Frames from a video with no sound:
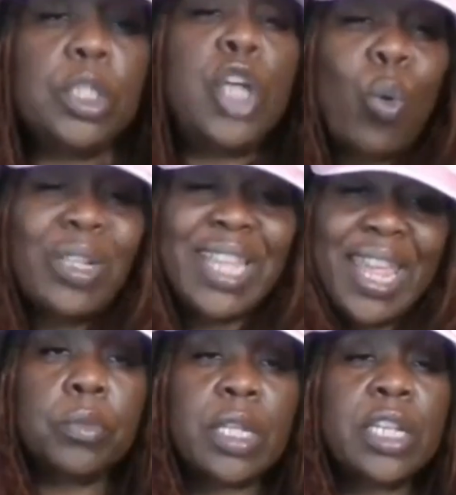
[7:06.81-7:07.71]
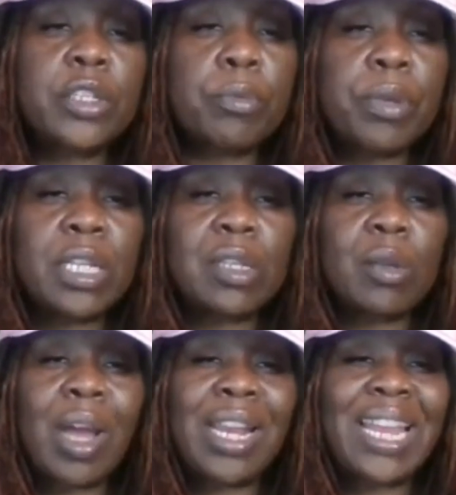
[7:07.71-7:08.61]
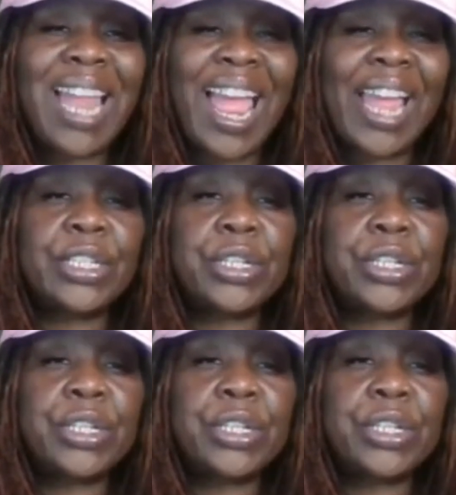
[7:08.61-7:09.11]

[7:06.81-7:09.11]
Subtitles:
Go with that. It's a reason why they lying